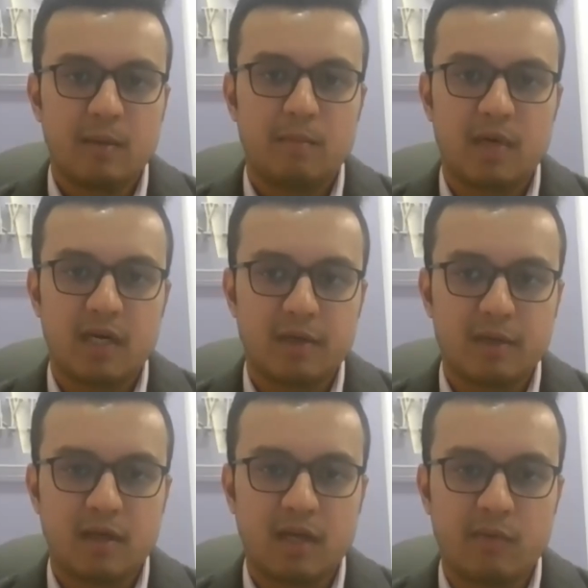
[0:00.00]
But
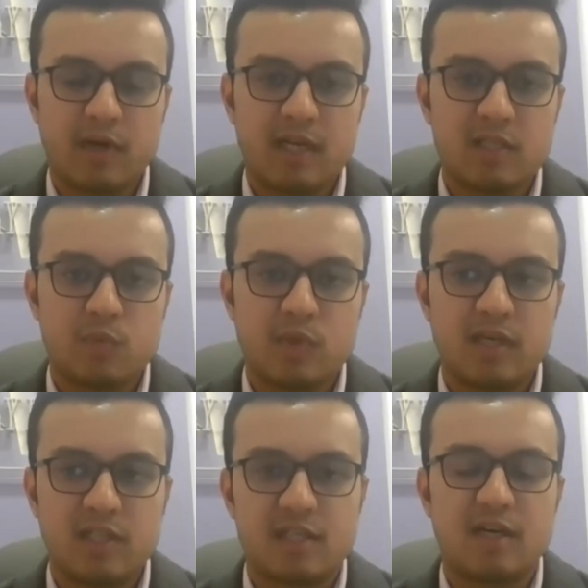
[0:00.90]
nowadays, with
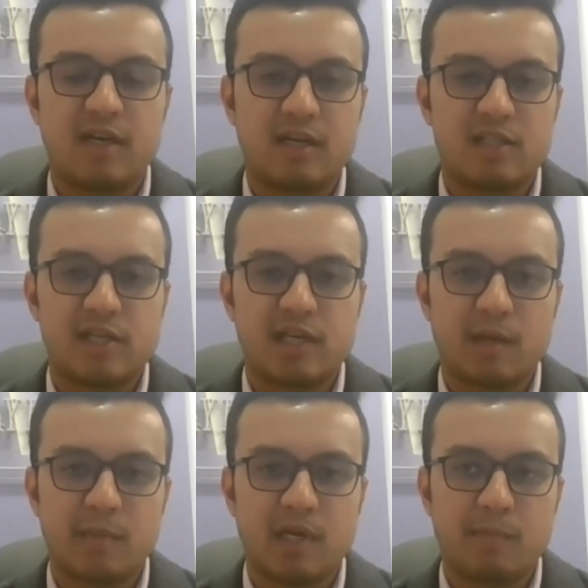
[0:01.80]
digital dentistry
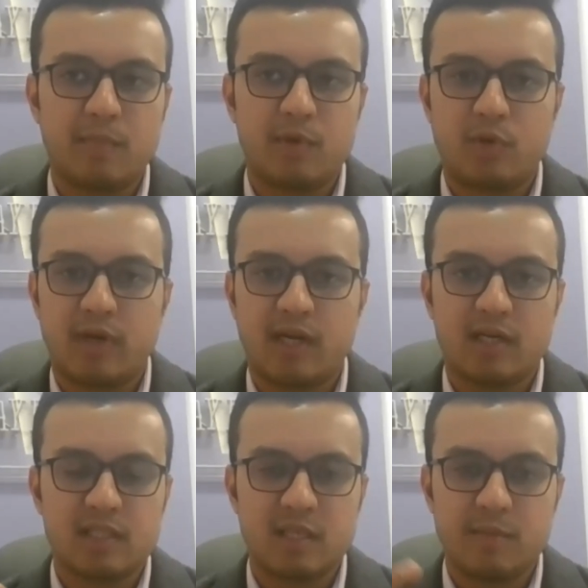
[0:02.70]
coming up, you take a
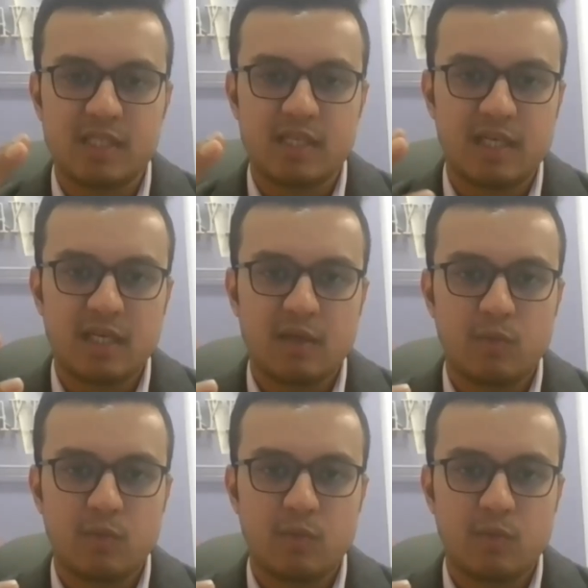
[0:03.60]
CBCT,